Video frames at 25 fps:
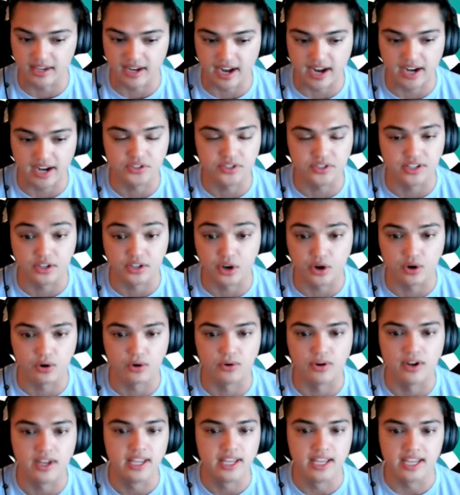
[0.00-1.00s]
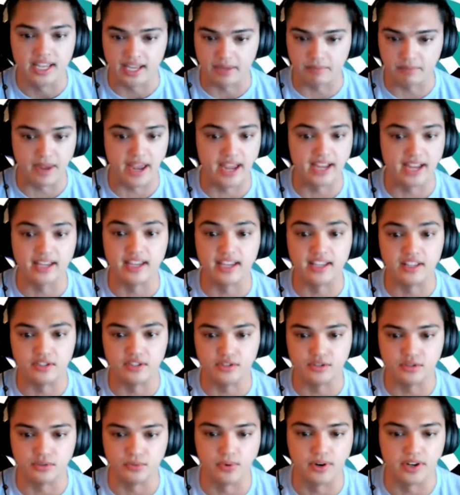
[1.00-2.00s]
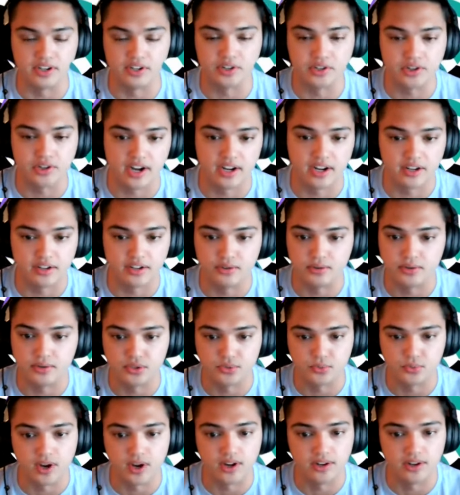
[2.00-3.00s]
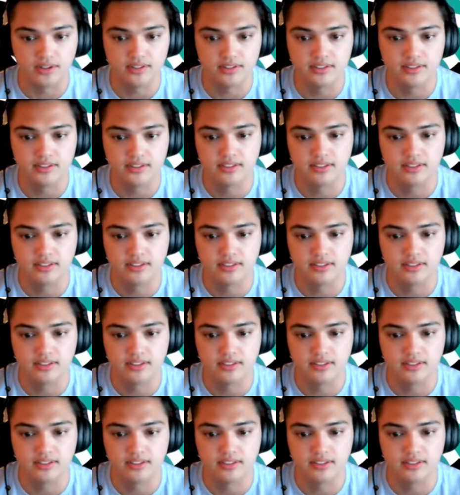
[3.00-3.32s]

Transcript: can actually go back into what you're trying to do as well?